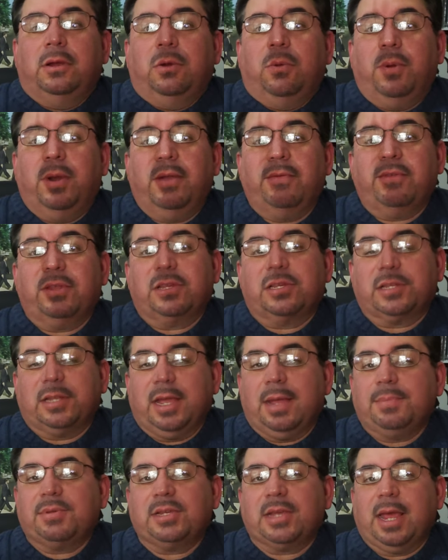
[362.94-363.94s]
whenever the
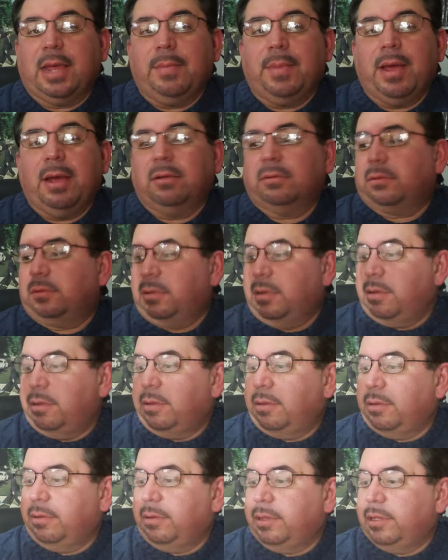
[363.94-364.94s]
stamps came out,
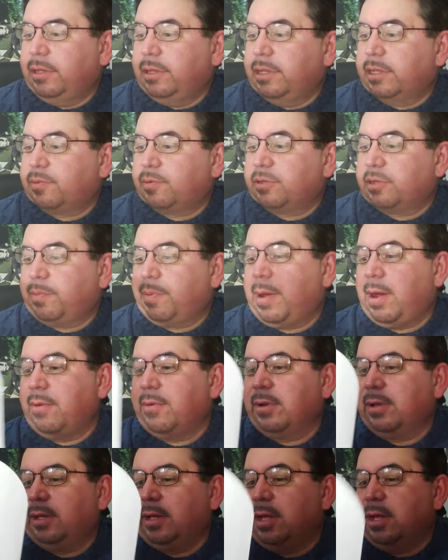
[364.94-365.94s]
this was
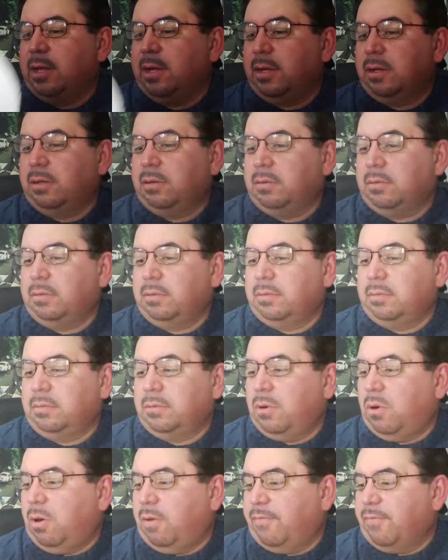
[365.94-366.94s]
apparently
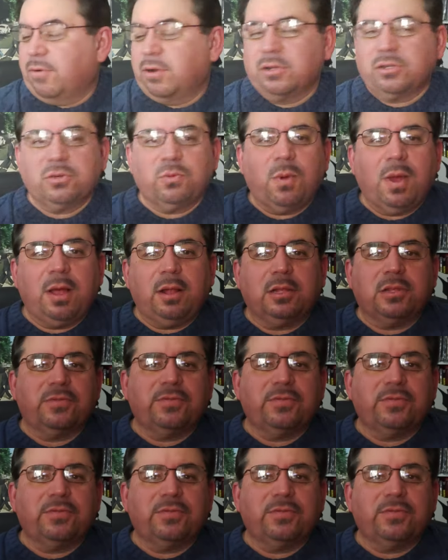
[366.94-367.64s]
offered as well.